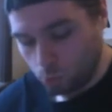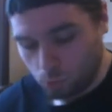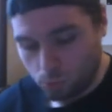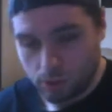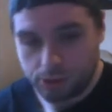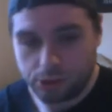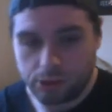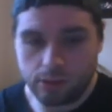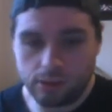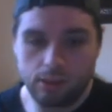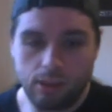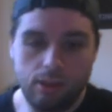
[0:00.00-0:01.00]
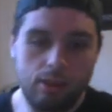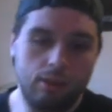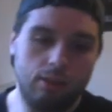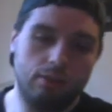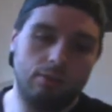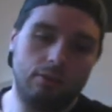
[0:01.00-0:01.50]
Which is,
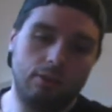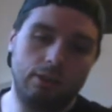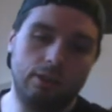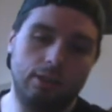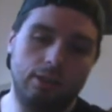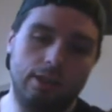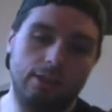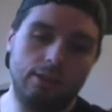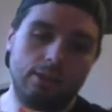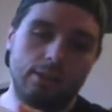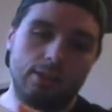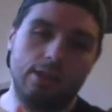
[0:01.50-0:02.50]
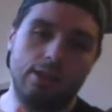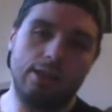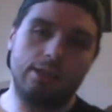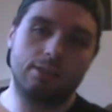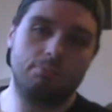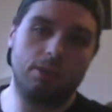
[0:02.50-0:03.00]
yeah,
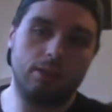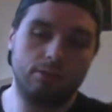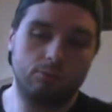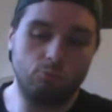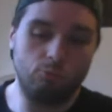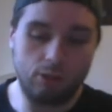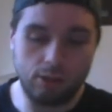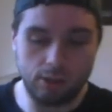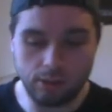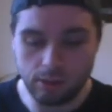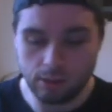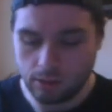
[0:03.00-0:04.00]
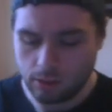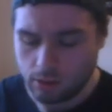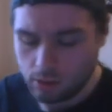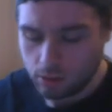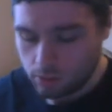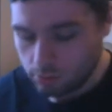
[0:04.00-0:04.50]
Xbox One,
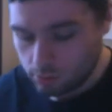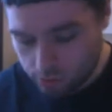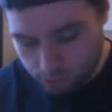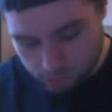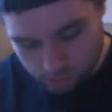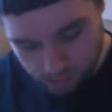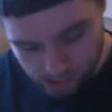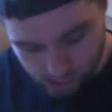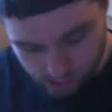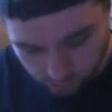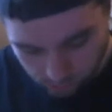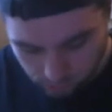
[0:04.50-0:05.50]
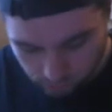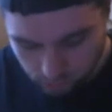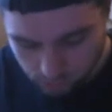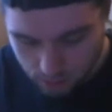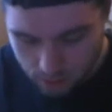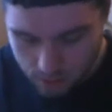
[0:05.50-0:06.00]
which I
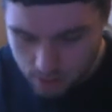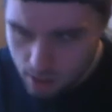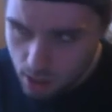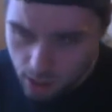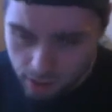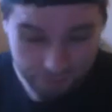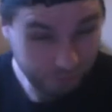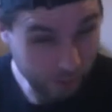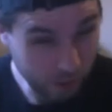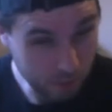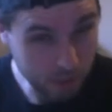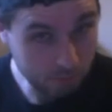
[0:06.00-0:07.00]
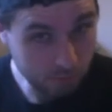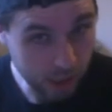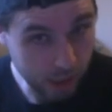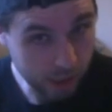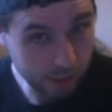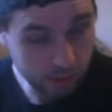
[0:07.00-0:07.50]
thought about
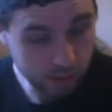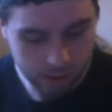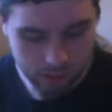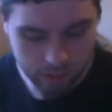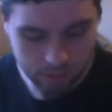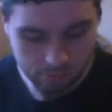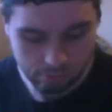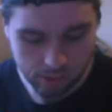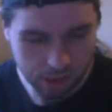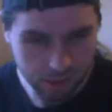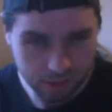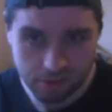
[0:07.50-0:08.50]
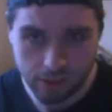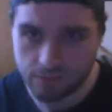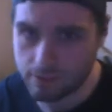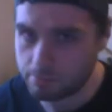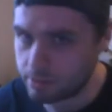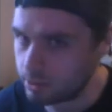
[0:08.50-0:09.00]
buying this instead of a
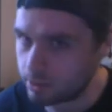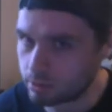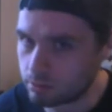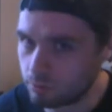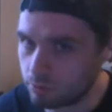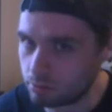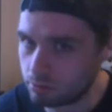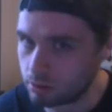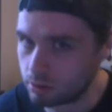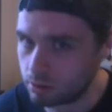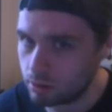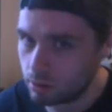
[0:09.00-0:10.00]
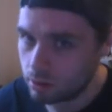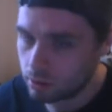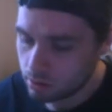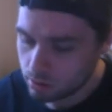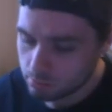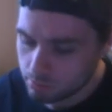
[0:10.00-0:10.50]
PS4,
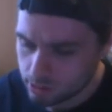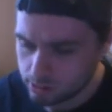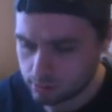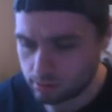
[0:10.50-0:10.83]
but